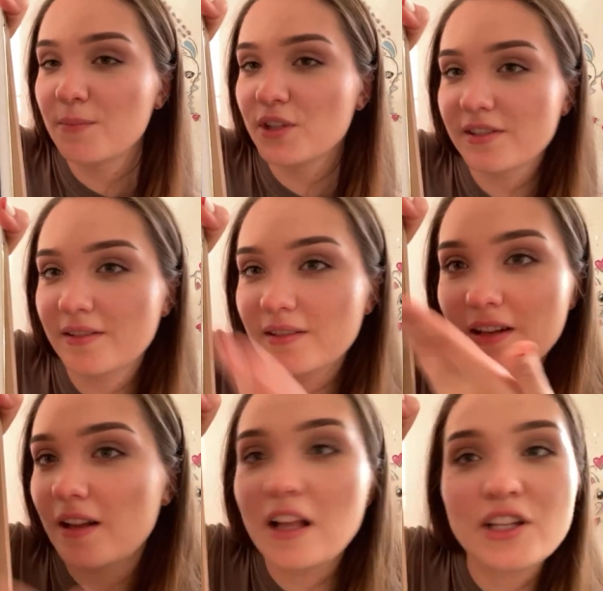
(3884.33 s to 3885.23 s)

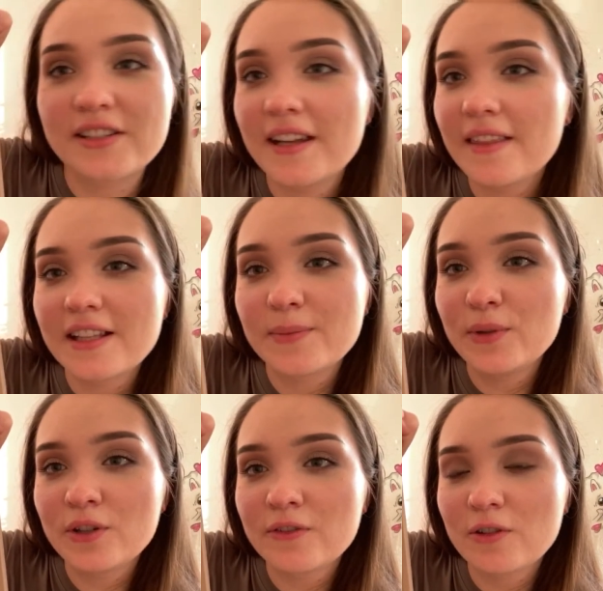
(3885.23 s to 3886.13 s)
just say that's
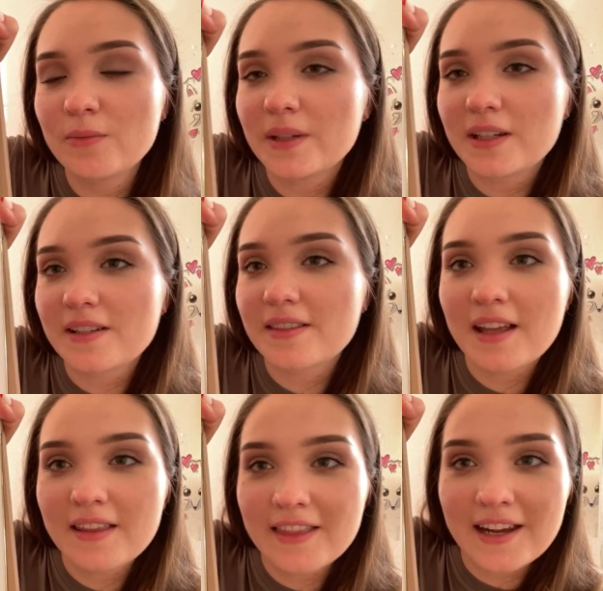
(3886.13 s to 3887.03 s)
beautiful because
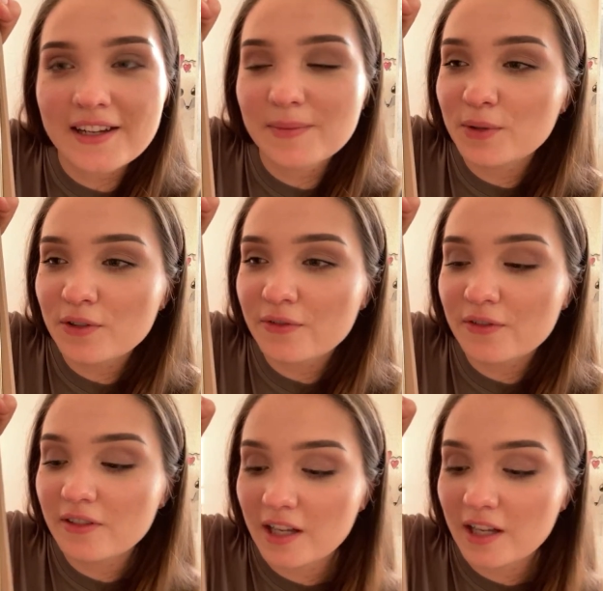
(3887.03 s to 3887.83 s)
that is beautiful,